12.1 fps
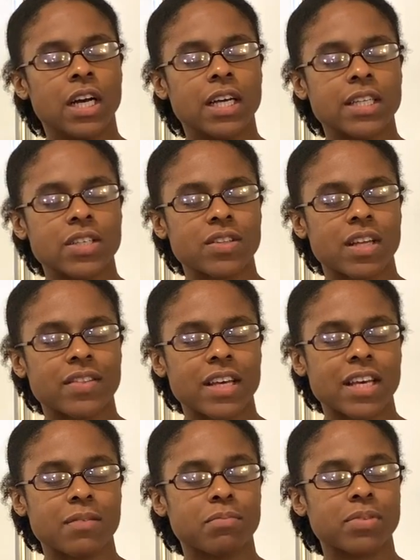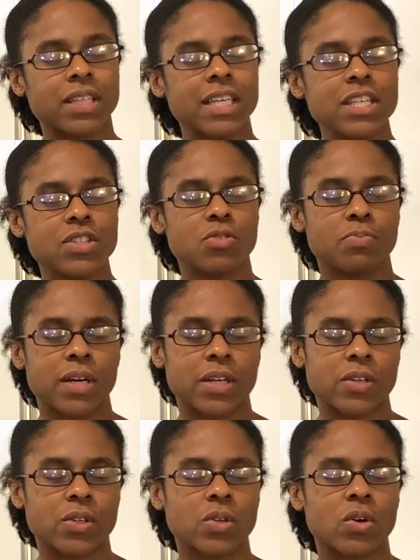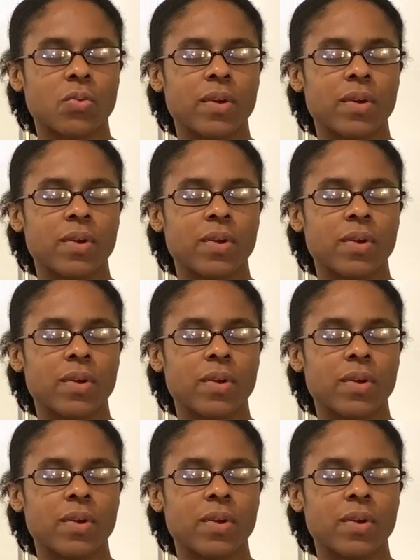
so that they can please you better, Lord.